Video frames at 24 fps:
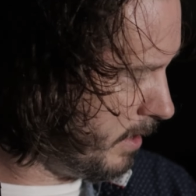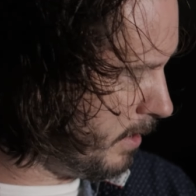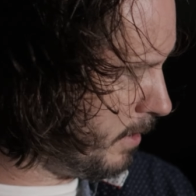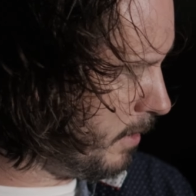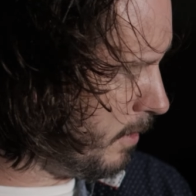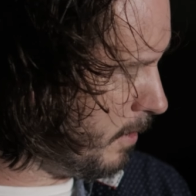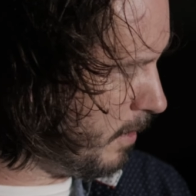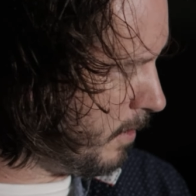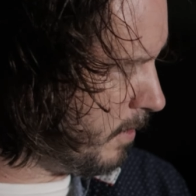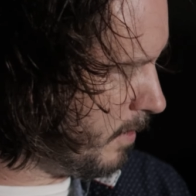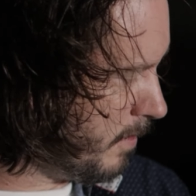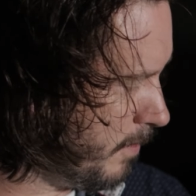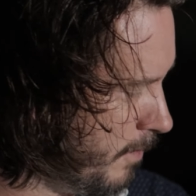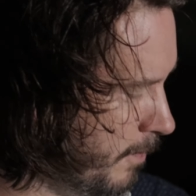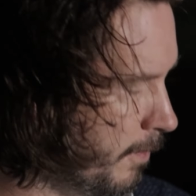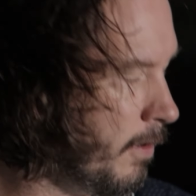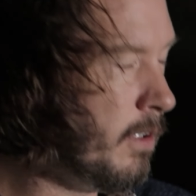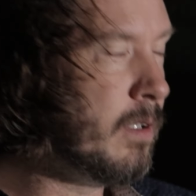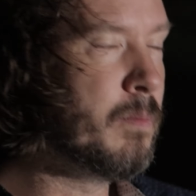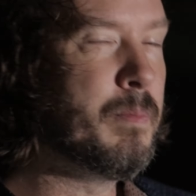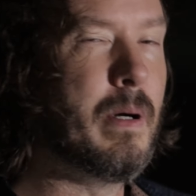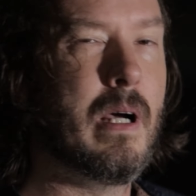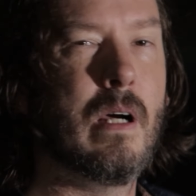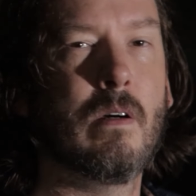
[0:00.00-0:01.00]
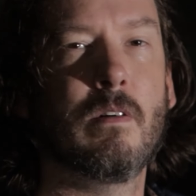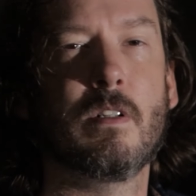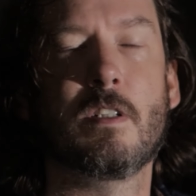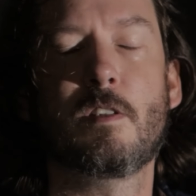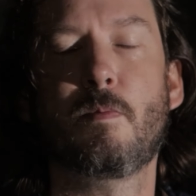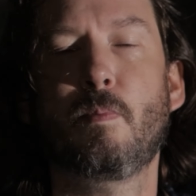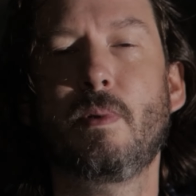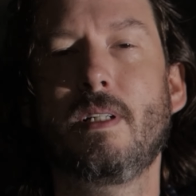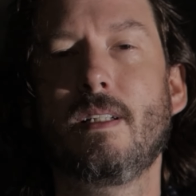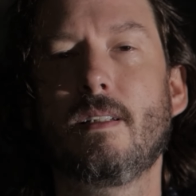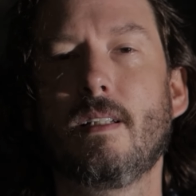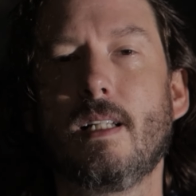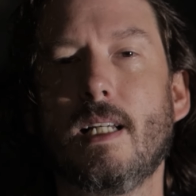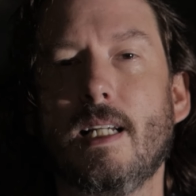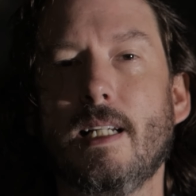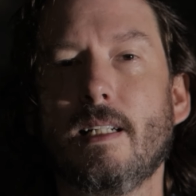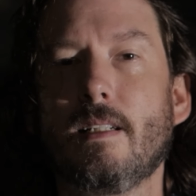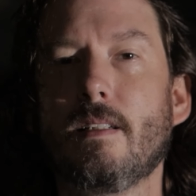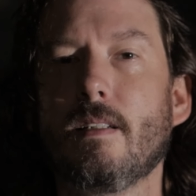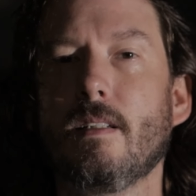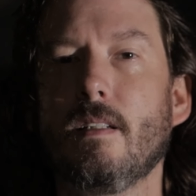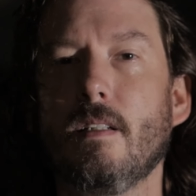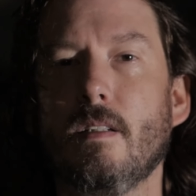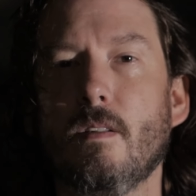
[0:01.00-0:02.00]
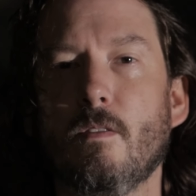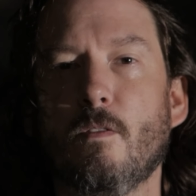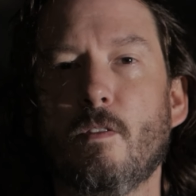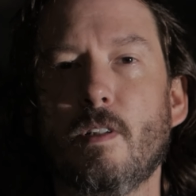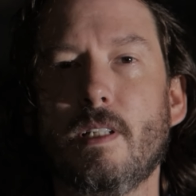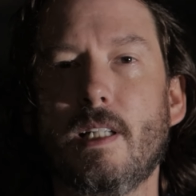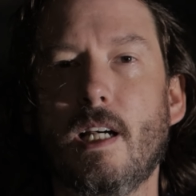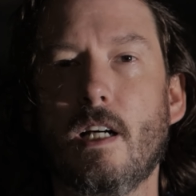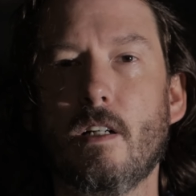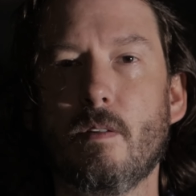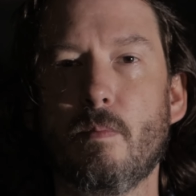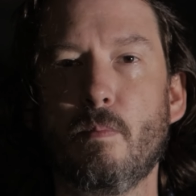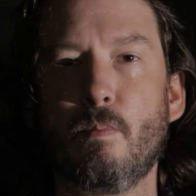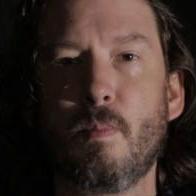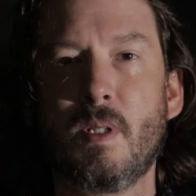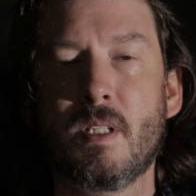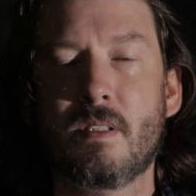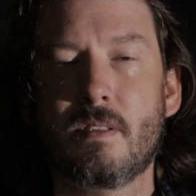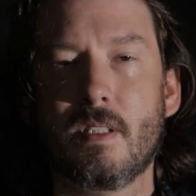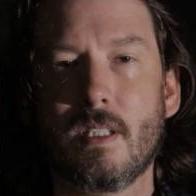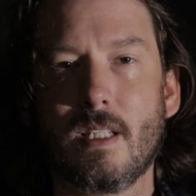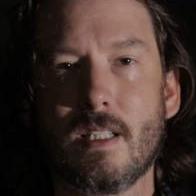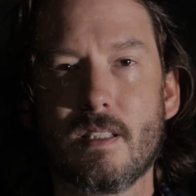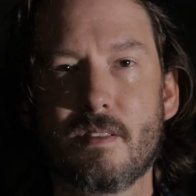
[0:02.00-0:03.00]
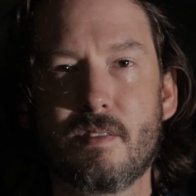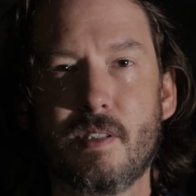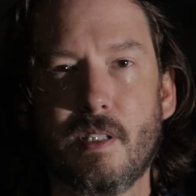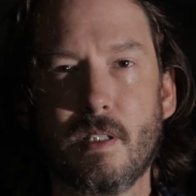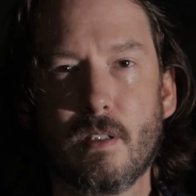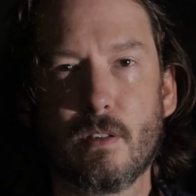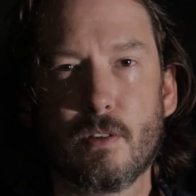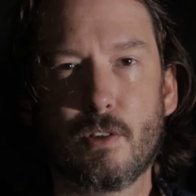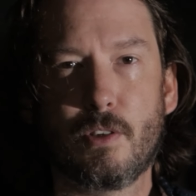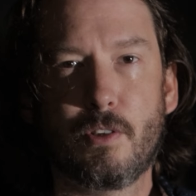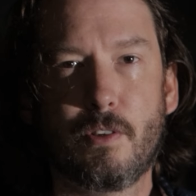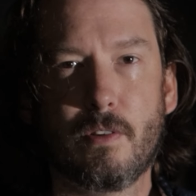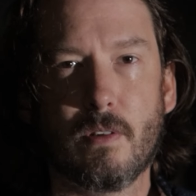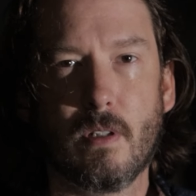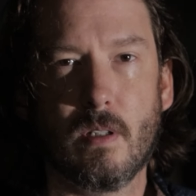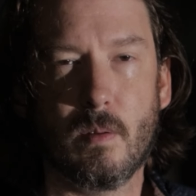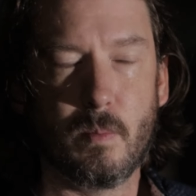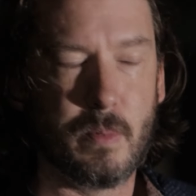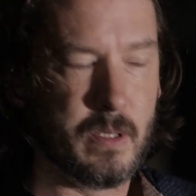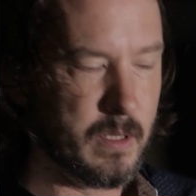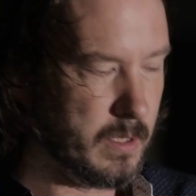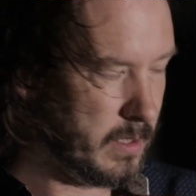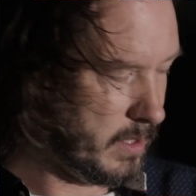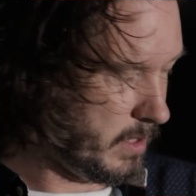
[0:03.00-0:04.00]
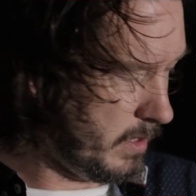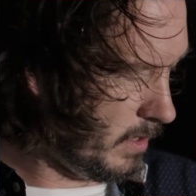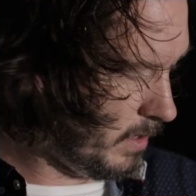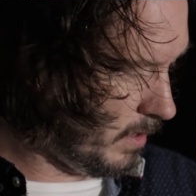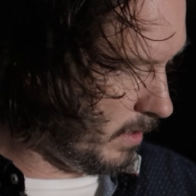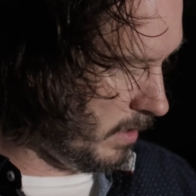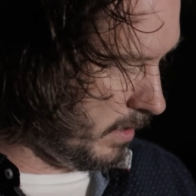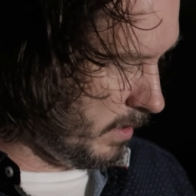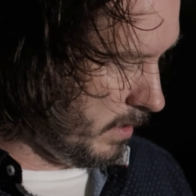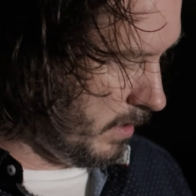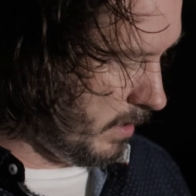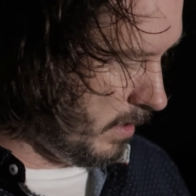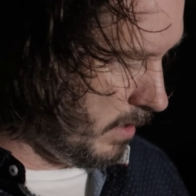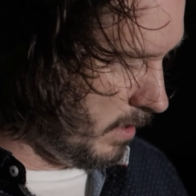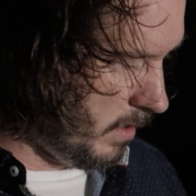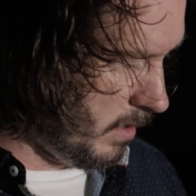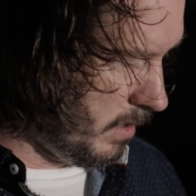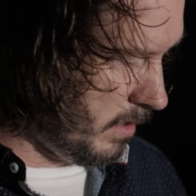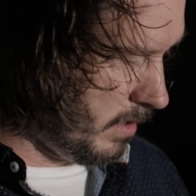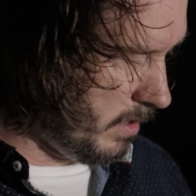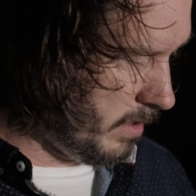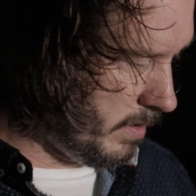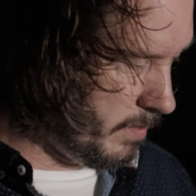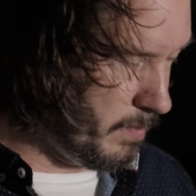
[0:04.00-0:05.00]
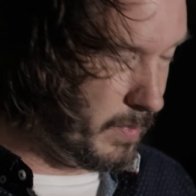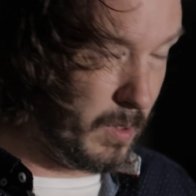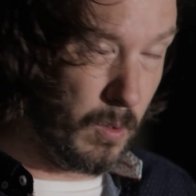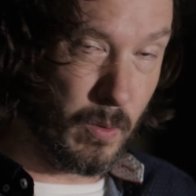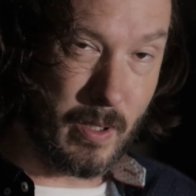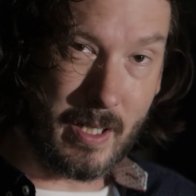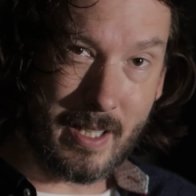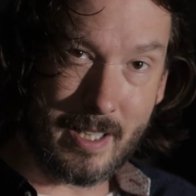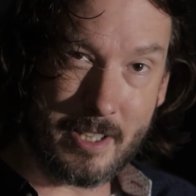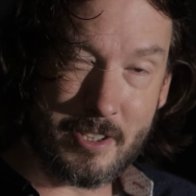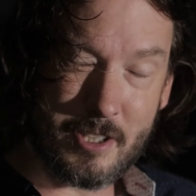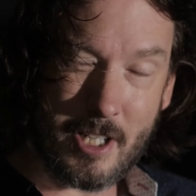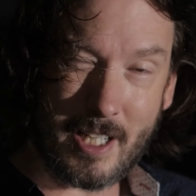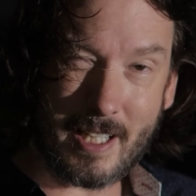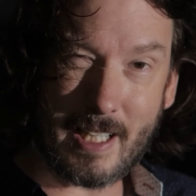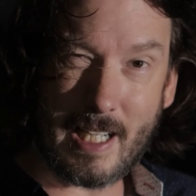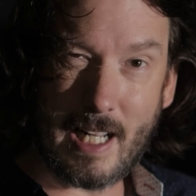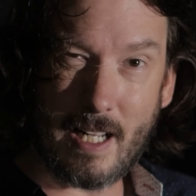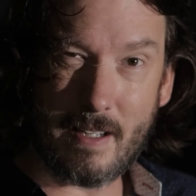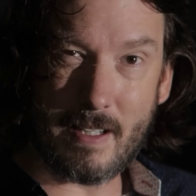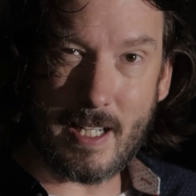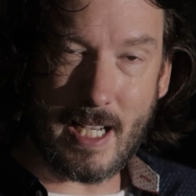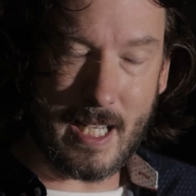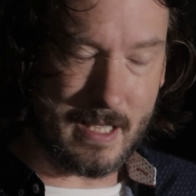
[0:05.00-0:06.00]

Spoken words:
do full power speed light without missing a single strobe. But we're going to check it out